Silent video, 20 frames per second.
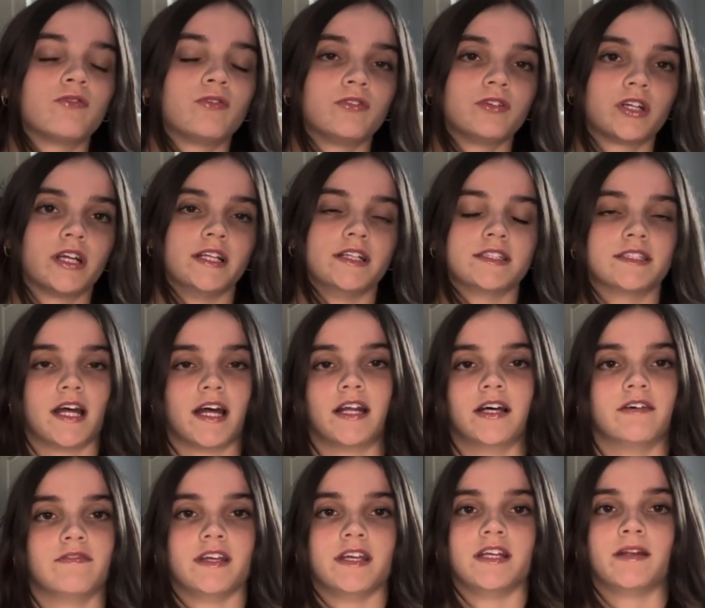folder instead
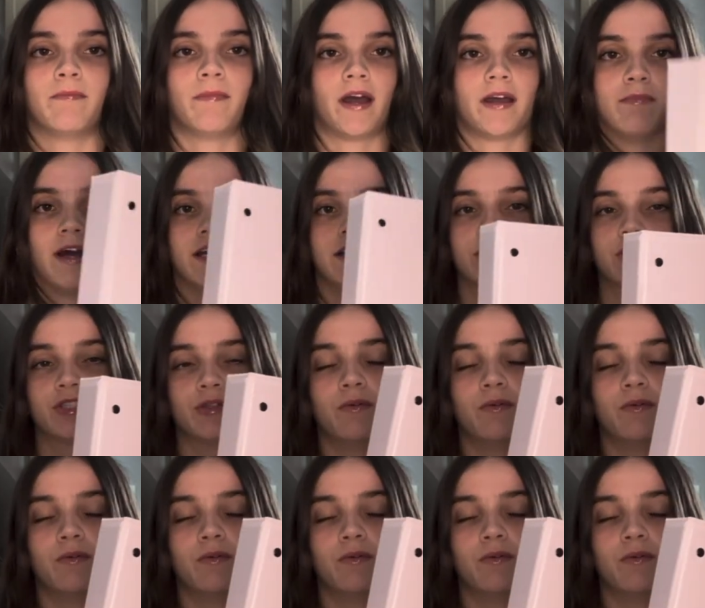of in my binder,